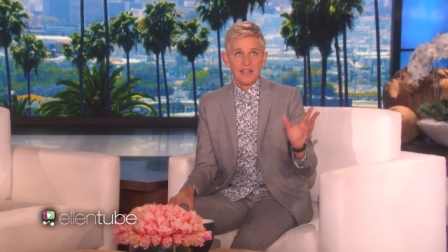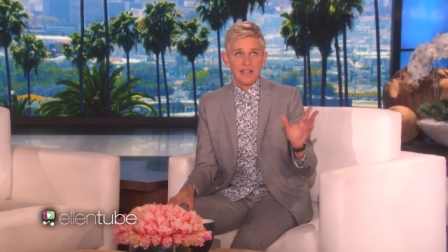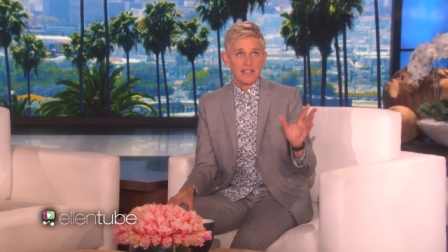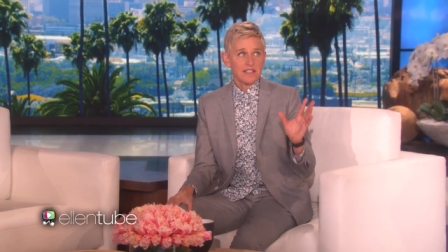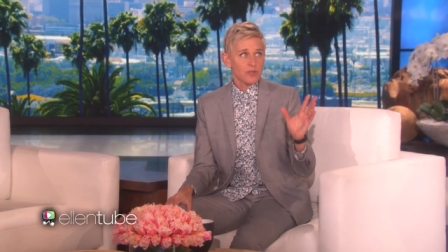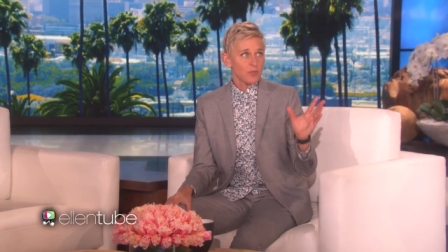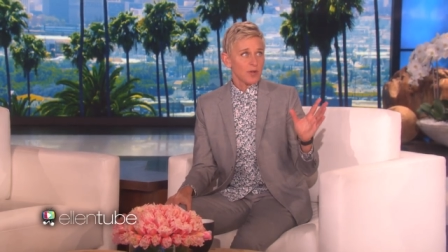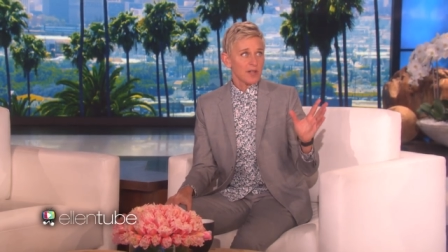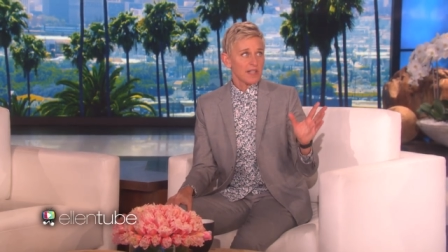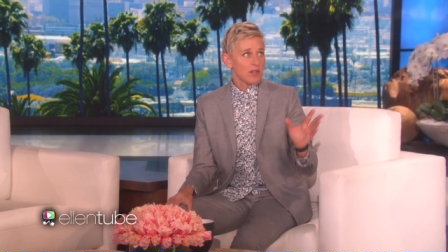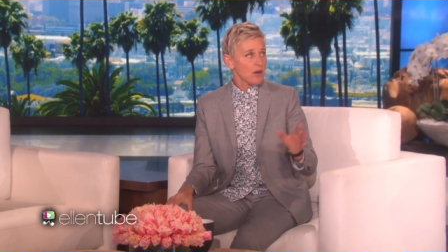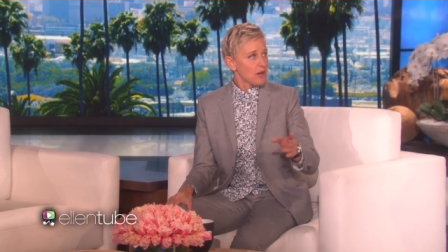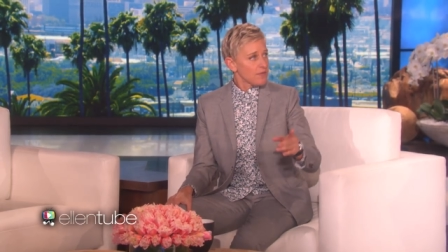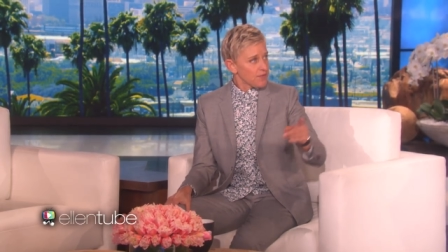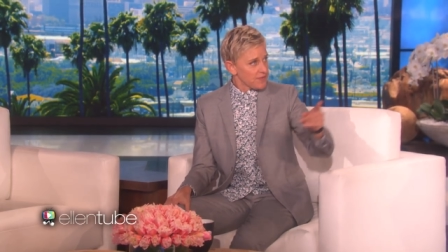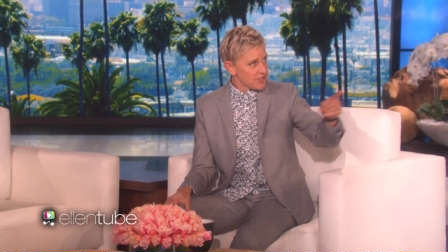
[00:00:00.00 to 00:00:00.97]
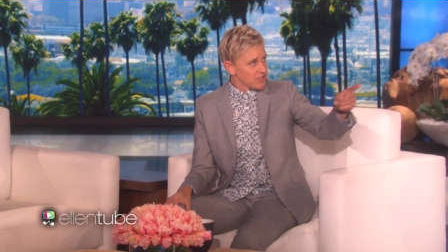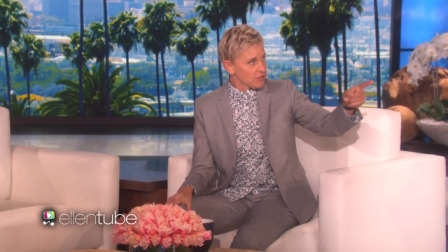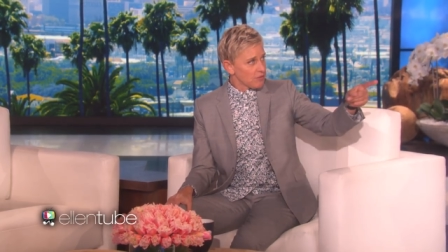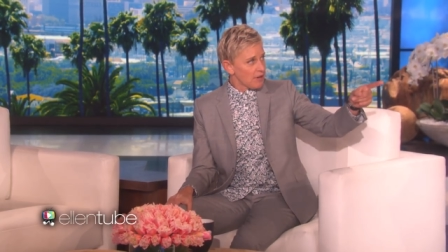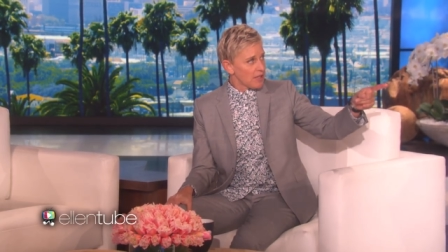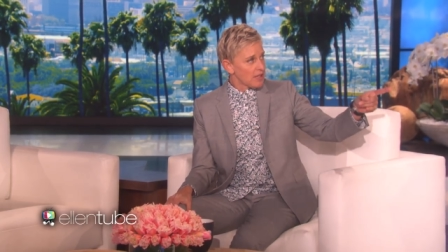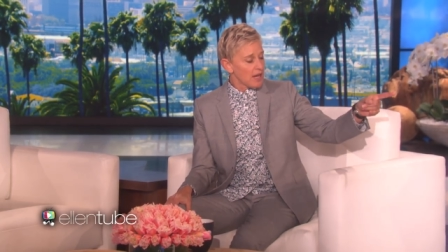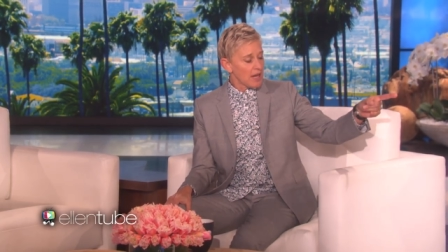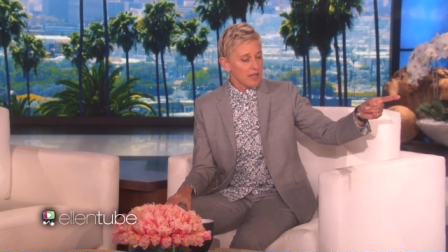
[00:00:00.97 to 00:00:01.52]
and I didn't want to get off of it,
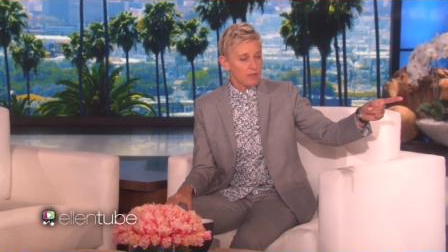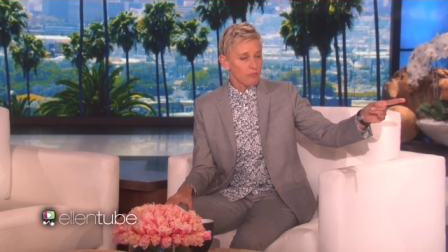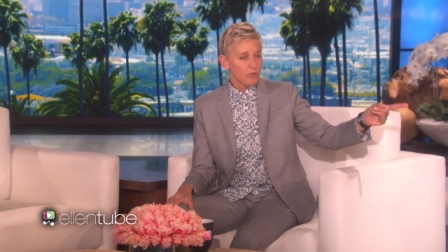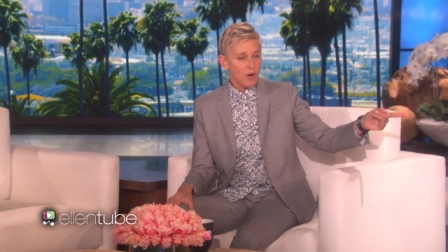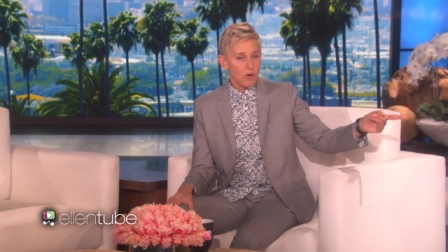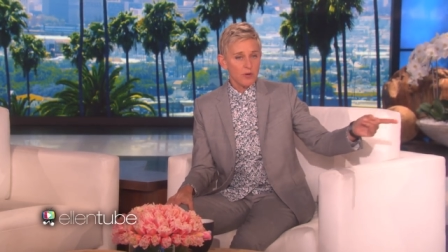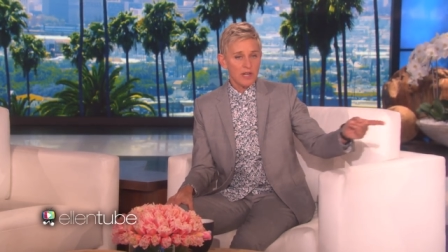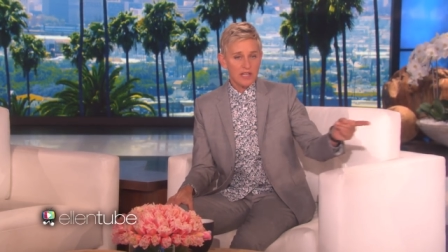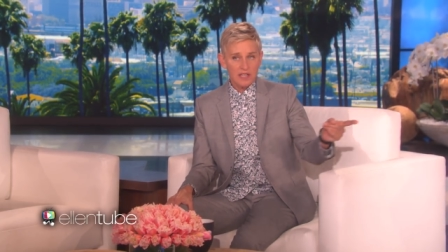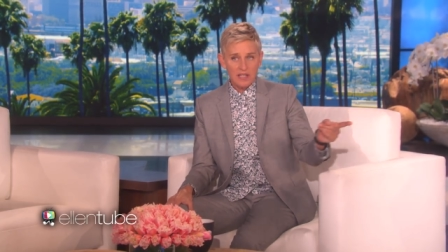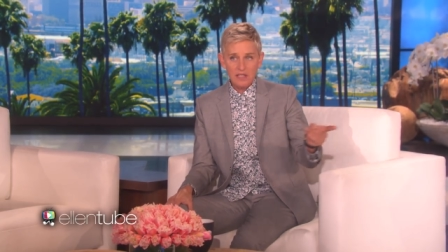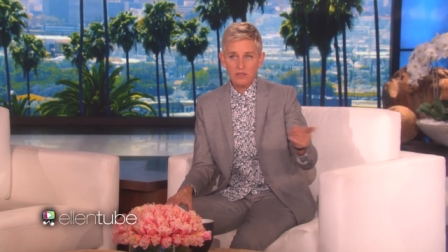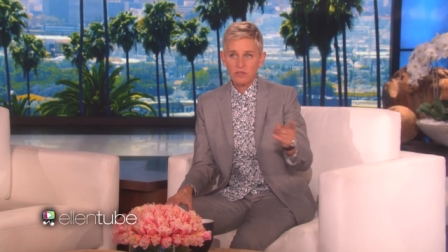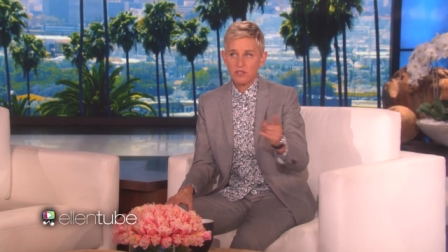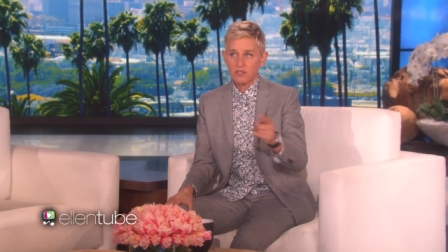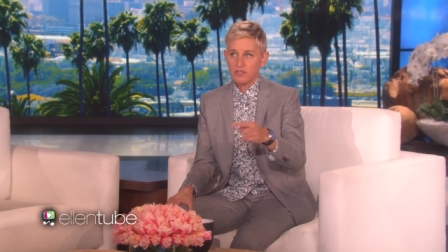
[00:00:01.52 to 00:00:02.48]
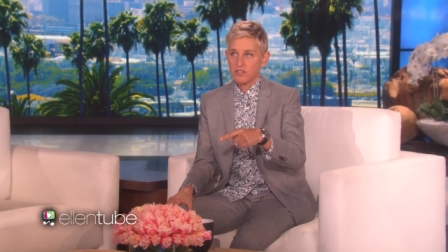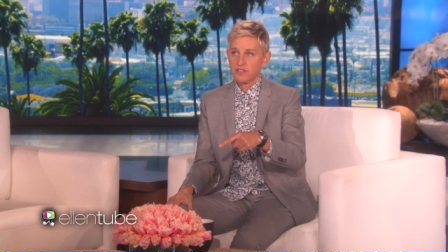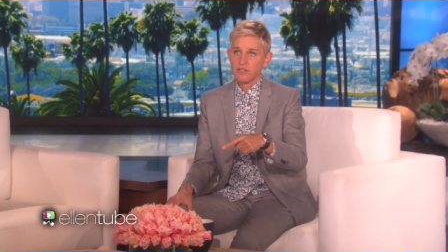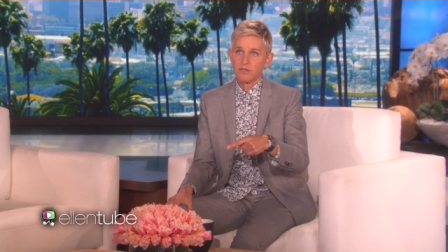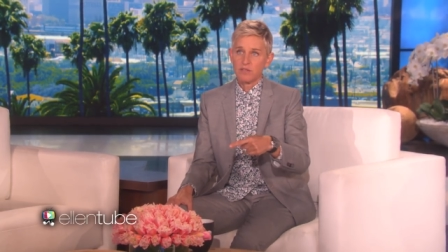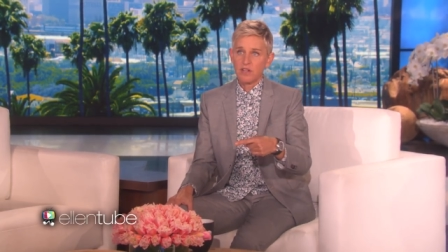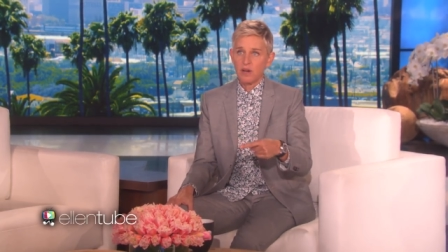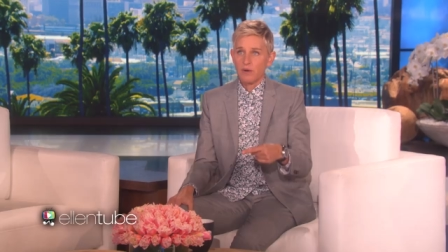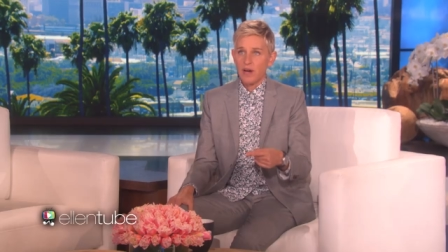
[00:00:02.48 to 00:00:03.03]
so I, I wrote it into the
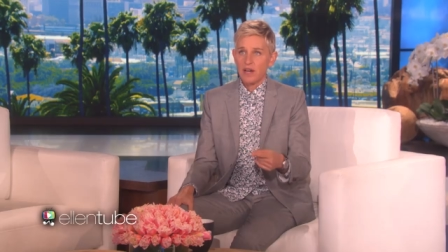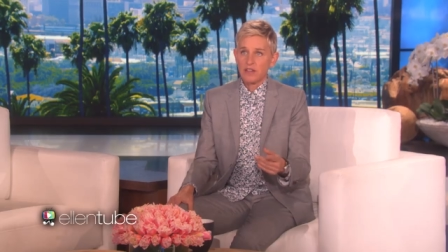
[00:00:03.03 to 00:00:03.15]
studio.